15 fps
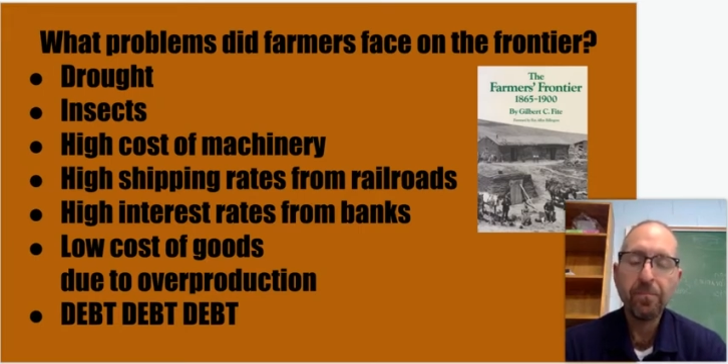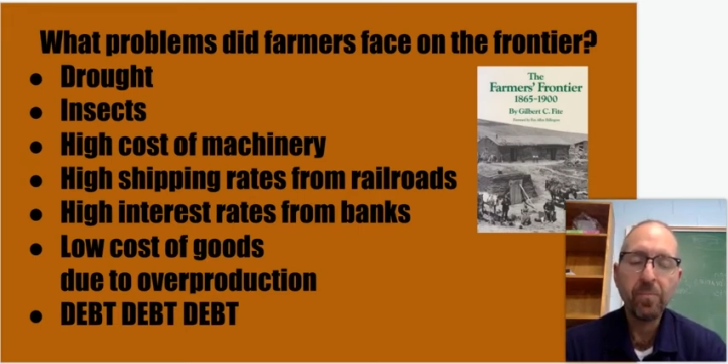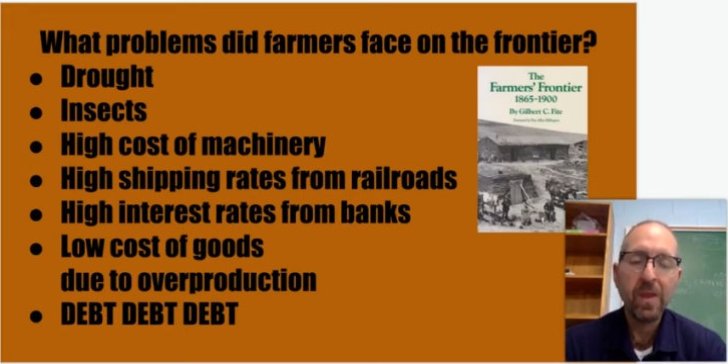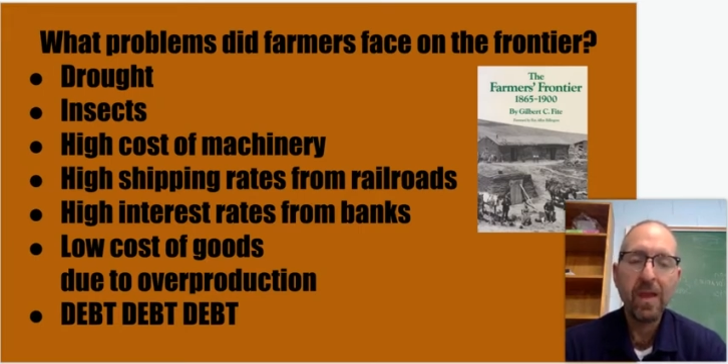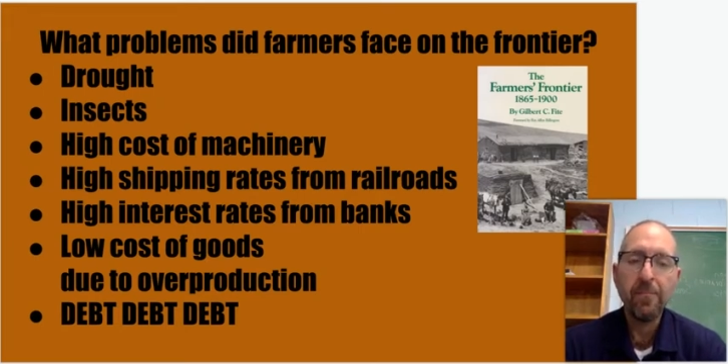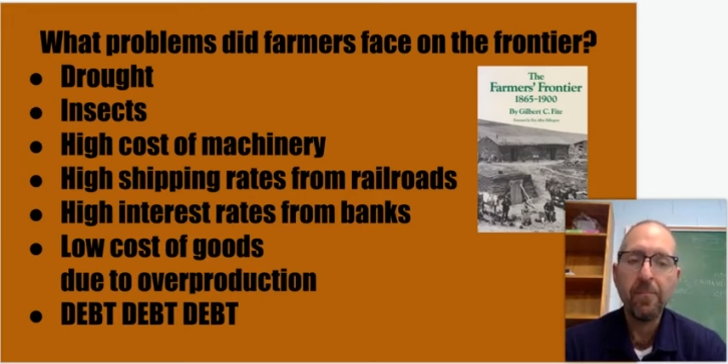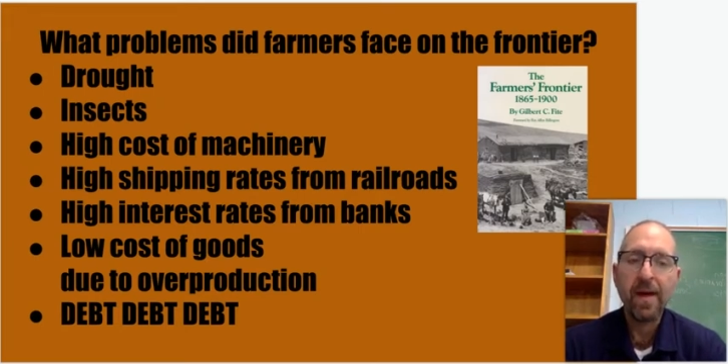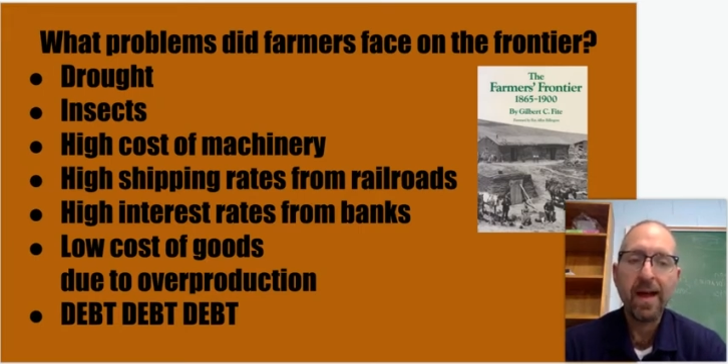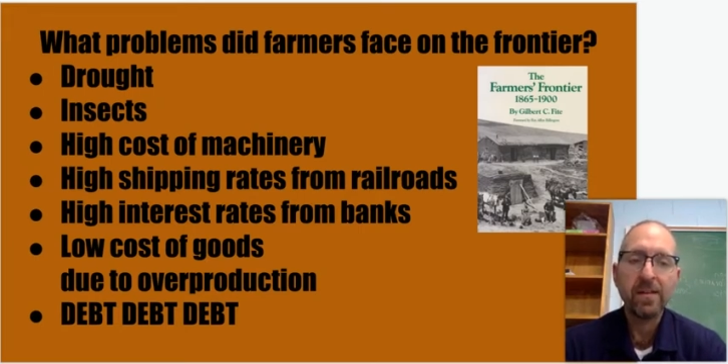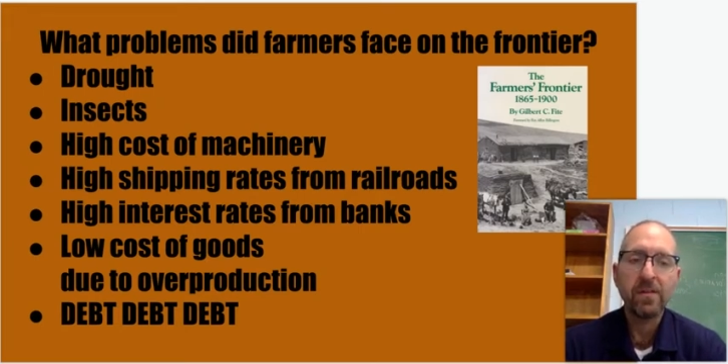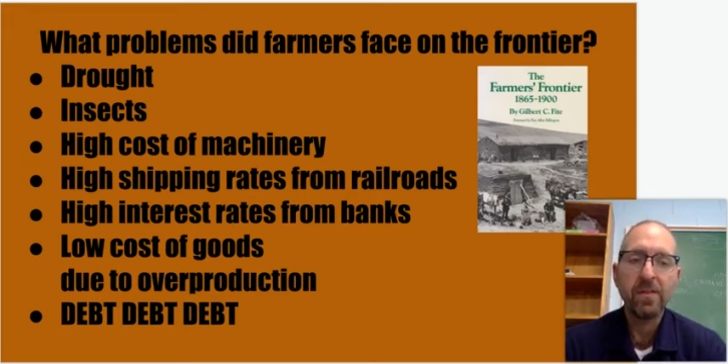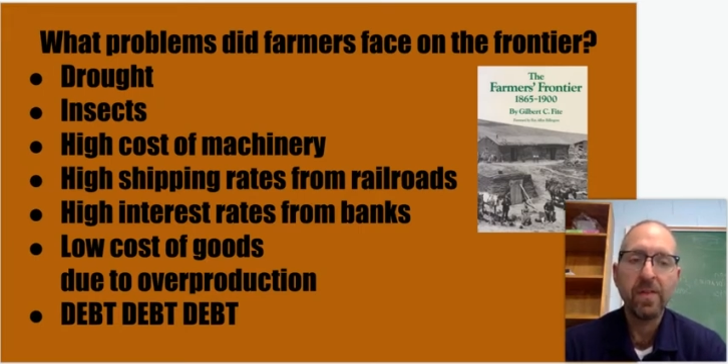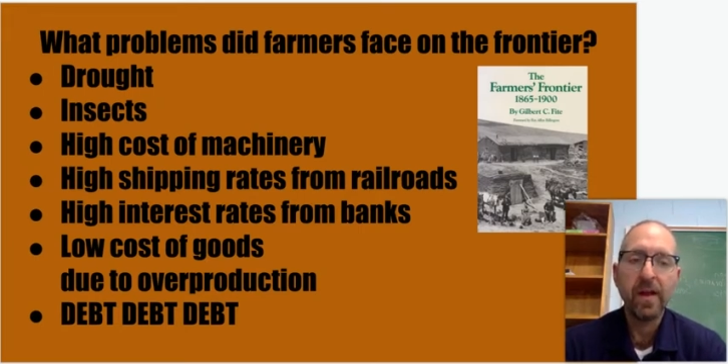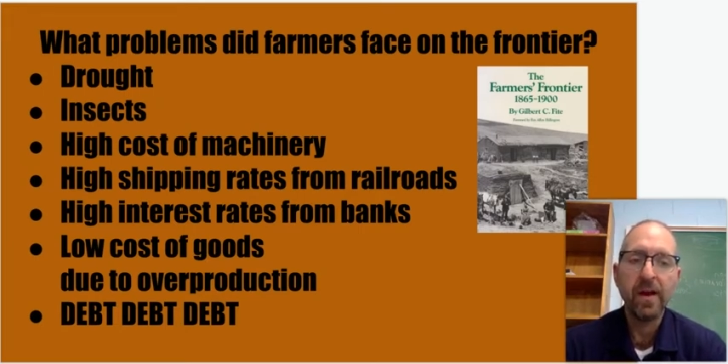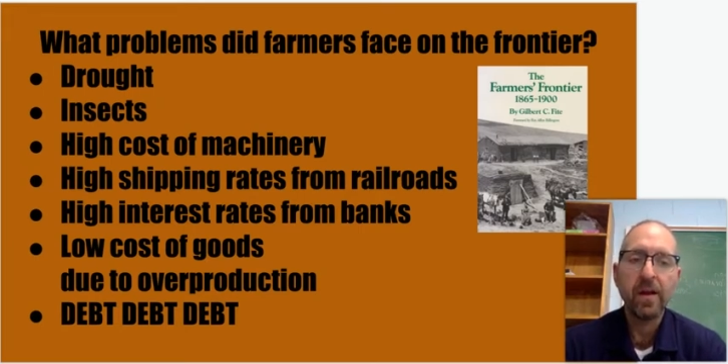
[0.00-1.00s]

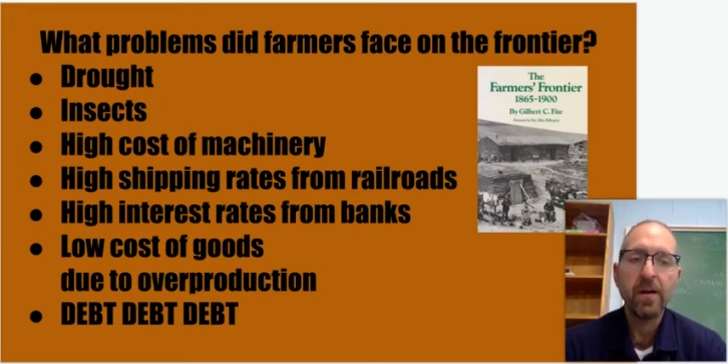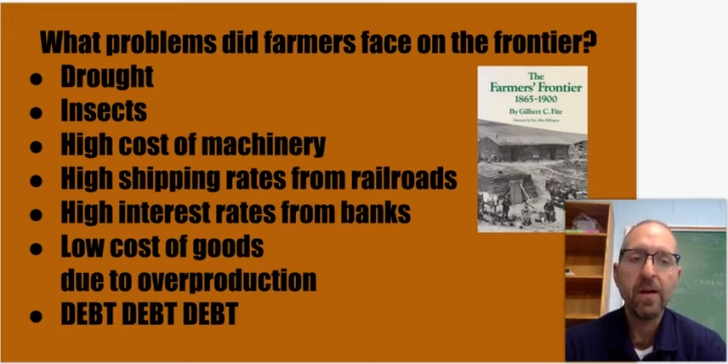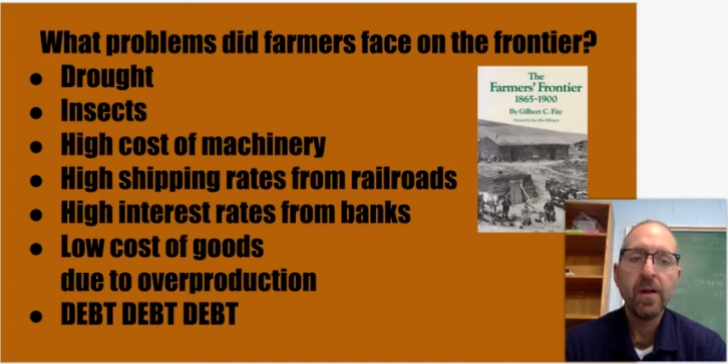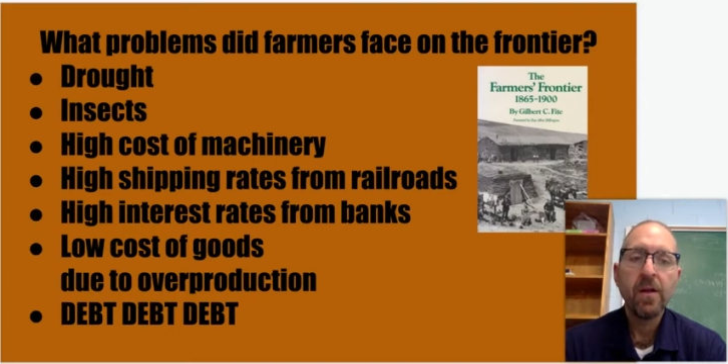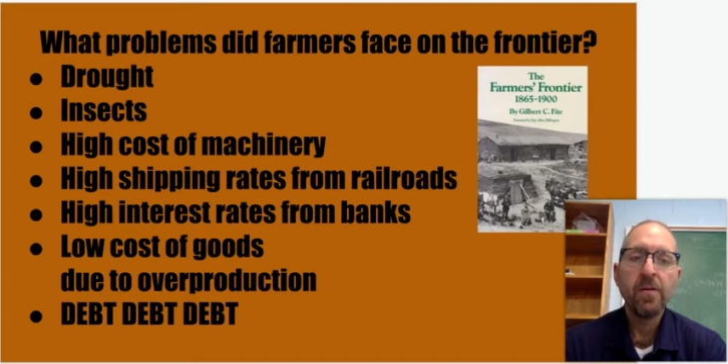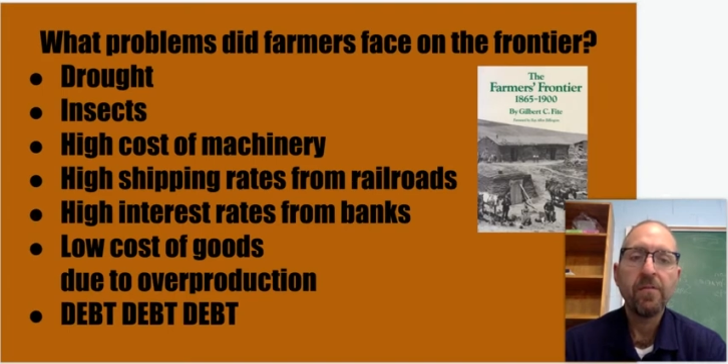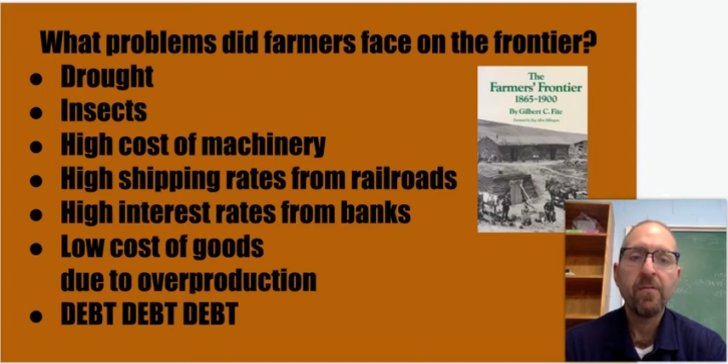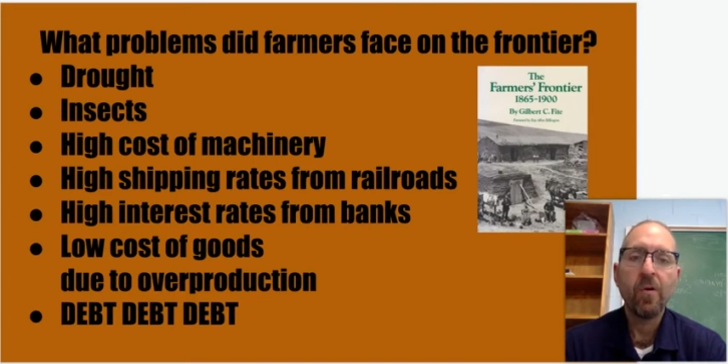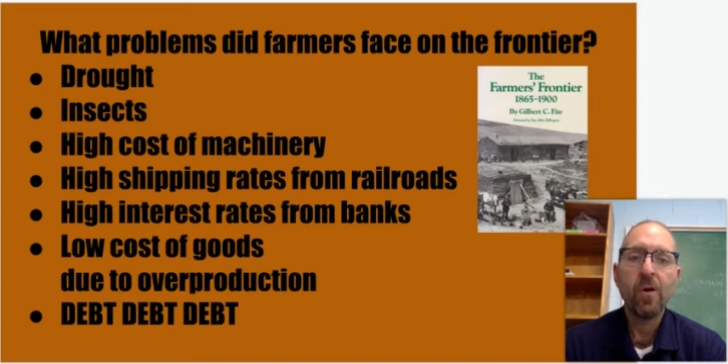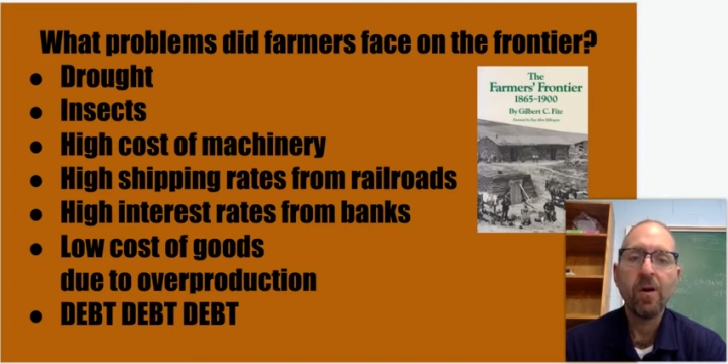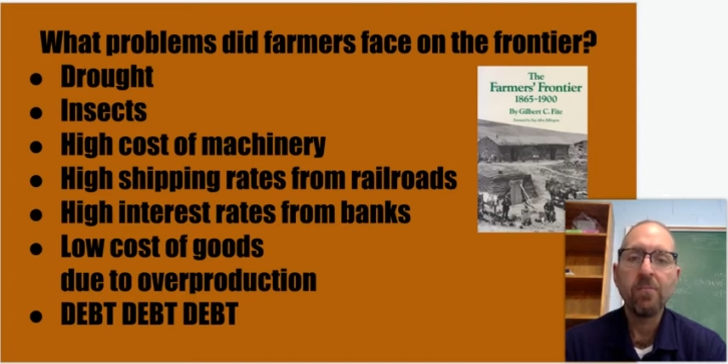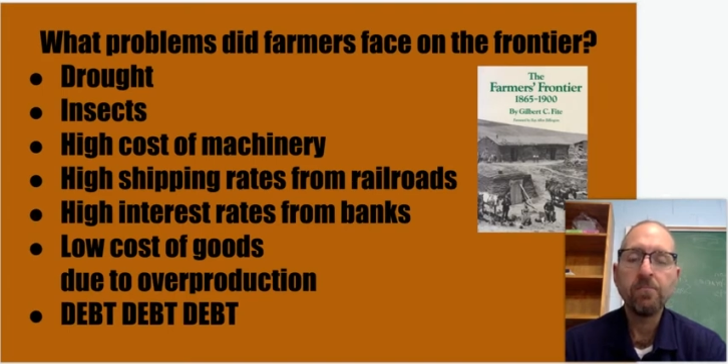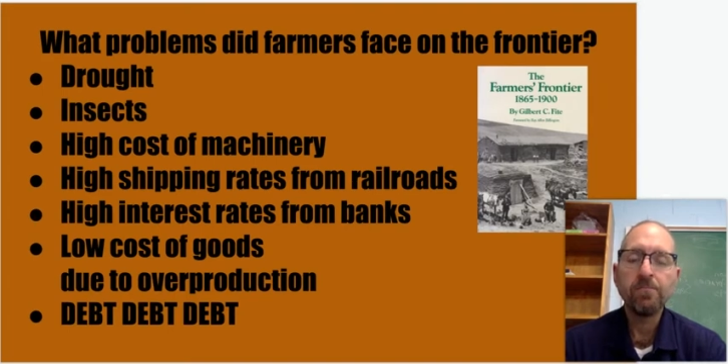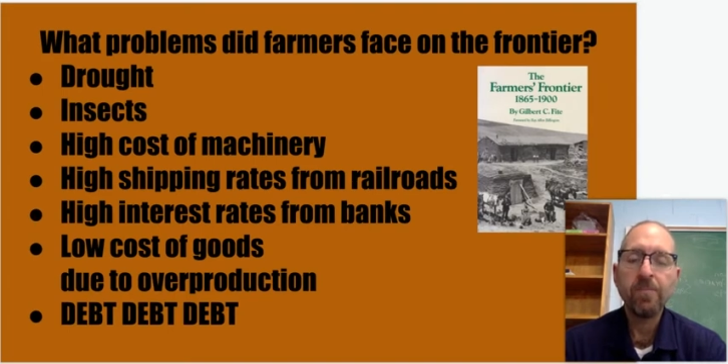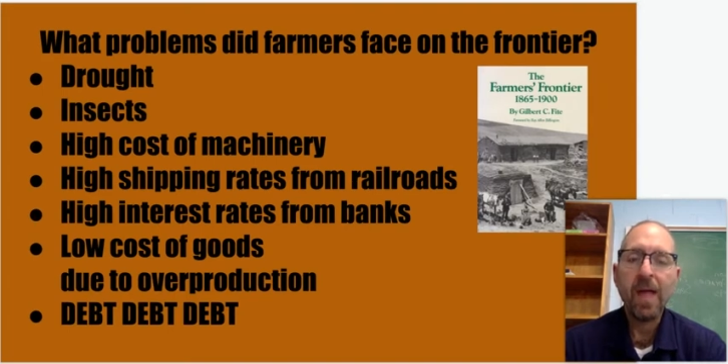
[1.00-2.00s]
impacted their farm